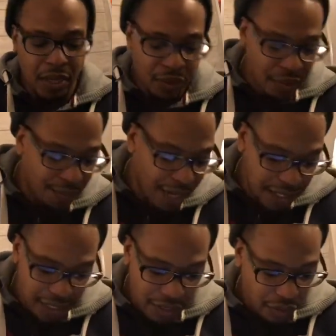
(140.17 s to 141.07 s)
It was
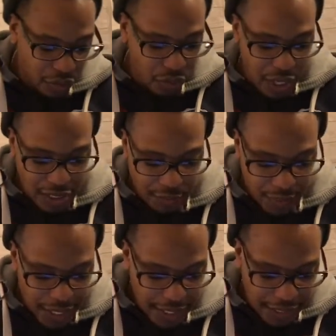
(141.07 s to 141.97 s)
amazing, $32 a
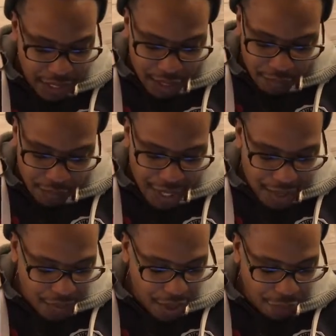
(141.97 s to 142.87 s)
piece, picked
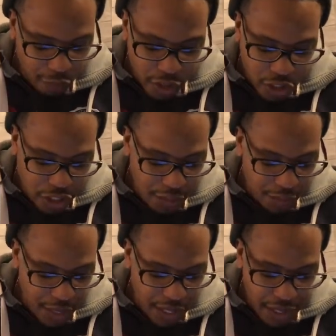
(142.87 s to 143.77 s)
them up, free
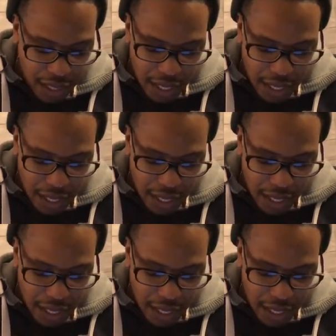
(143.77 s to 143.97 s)
shipping.